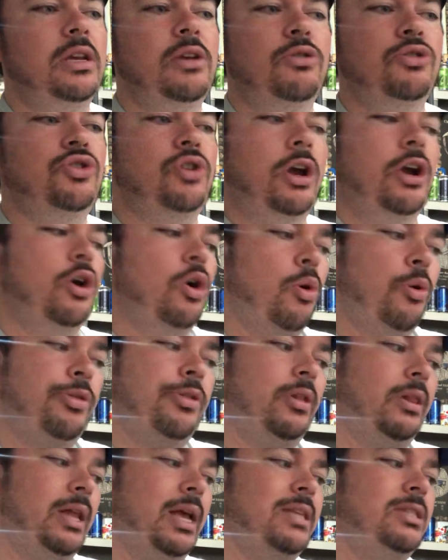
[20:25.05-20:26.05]
I was trying to go with
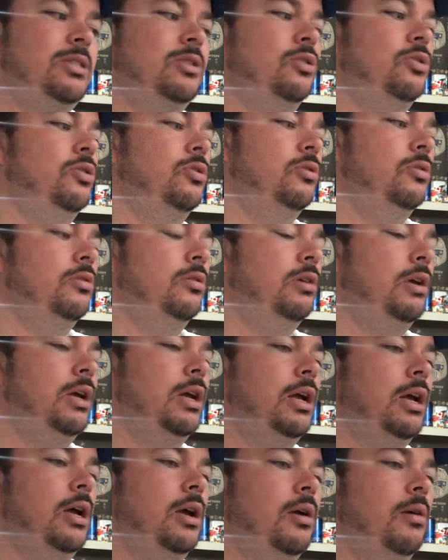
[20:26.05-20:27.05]
the lesser
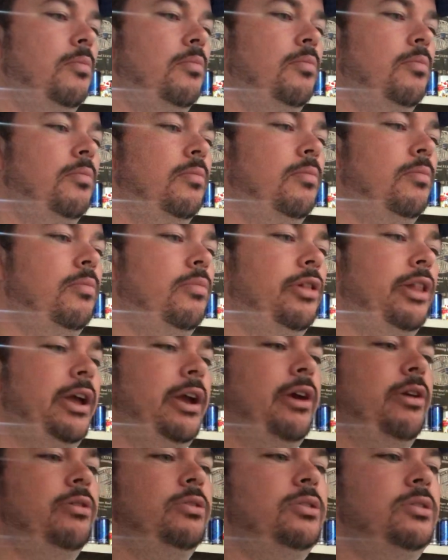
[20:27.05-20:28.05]

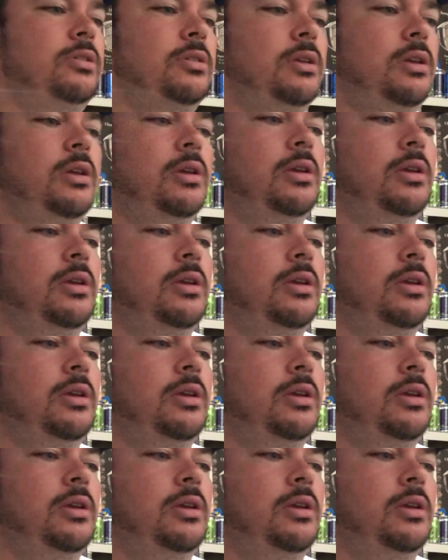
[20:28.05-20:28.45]
players,